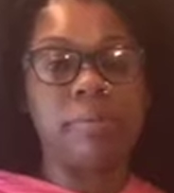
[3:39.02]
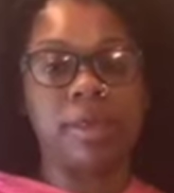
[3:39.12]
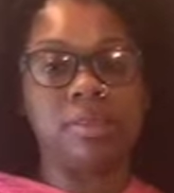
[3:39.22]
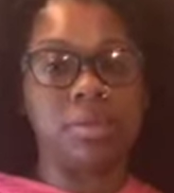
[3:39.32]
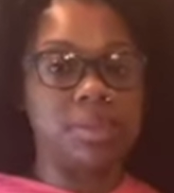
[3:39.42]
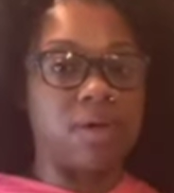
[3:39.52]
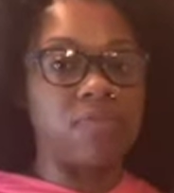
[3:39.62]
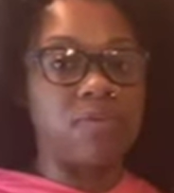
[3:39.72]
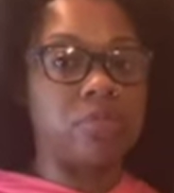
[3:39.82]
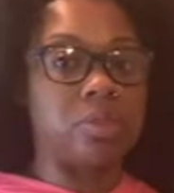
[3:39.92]
make the
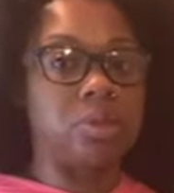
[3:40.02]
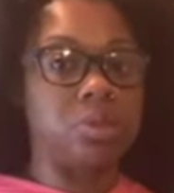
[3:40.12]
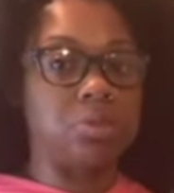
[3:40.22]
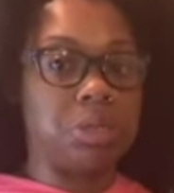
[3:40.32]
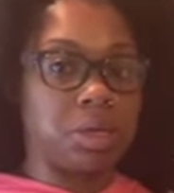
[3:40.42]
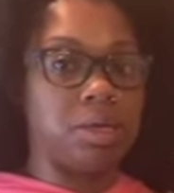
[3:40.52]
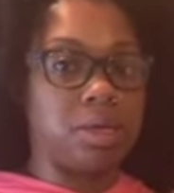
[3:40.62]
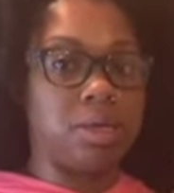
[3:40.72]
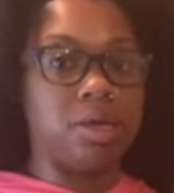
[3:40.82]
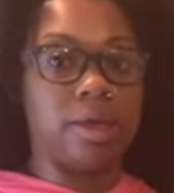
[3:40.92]
stuffing for the
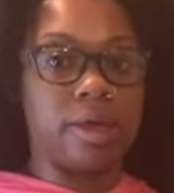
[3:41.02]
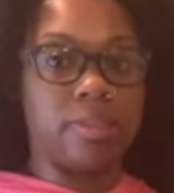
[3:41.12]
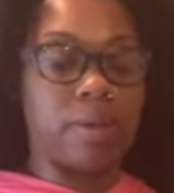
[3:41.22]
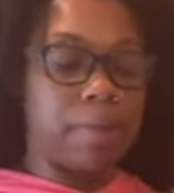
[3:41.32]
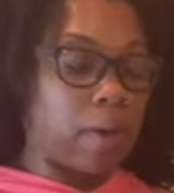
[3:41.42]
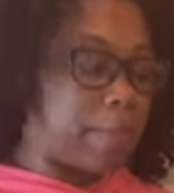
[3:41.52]
zucchini and the bell